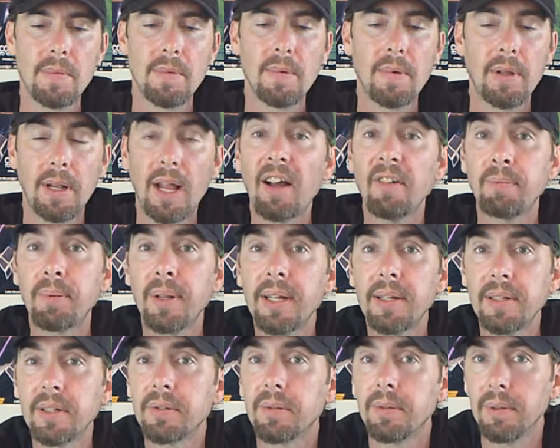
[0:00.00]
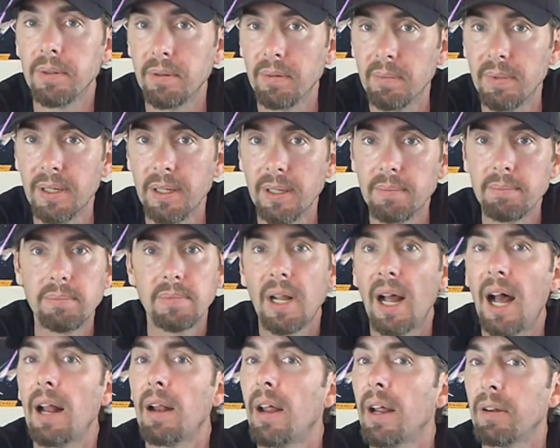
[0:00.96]
I've played this one a little bit. I
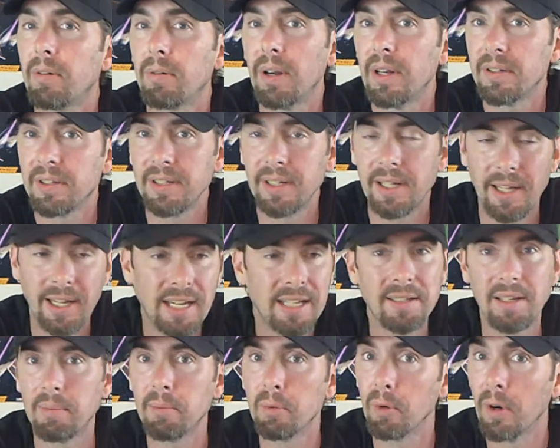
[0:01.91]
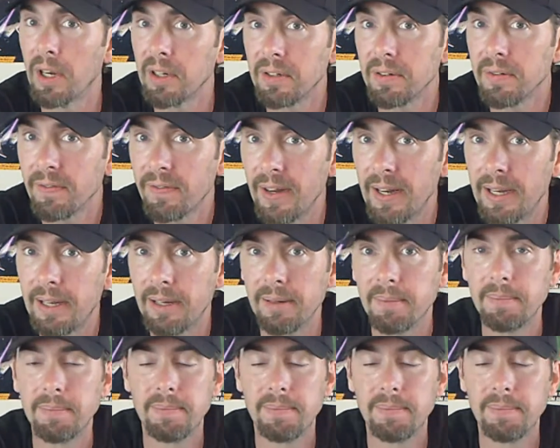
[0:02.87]
like racing games. I'm a racing fan.